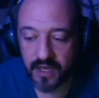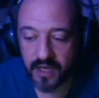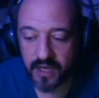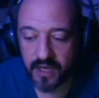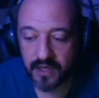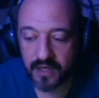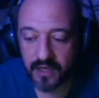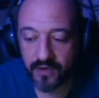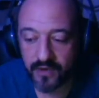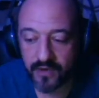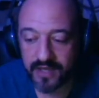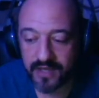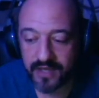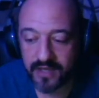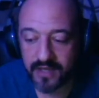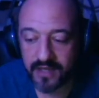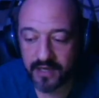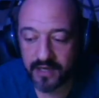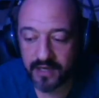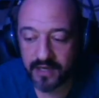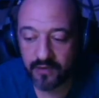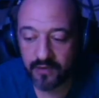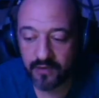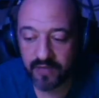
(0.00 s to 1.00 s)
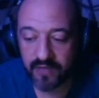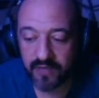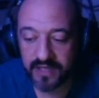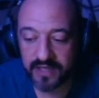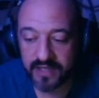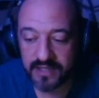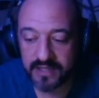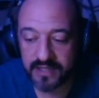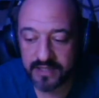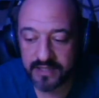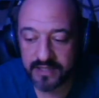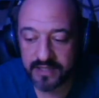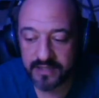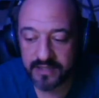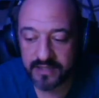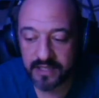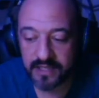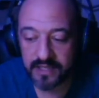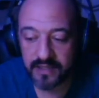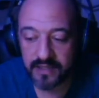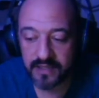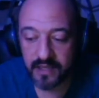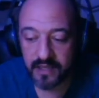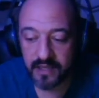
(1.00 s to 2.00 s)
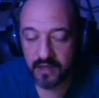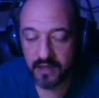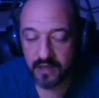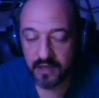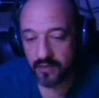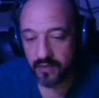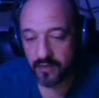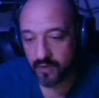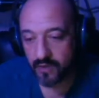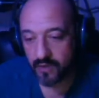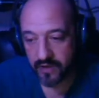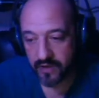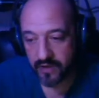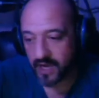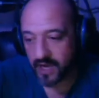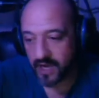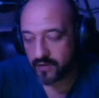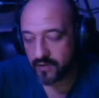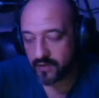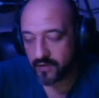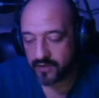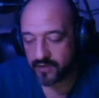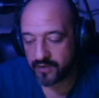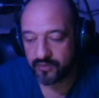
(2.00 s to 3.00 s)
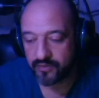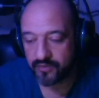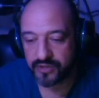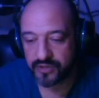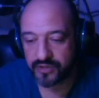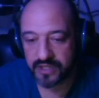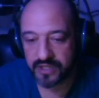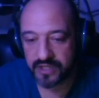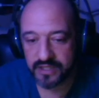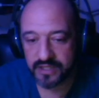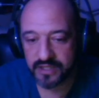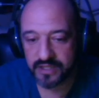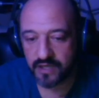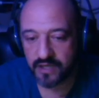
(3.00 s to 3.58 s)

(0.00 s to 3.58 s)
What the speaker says: create a little base, let's say where the iron deposit is.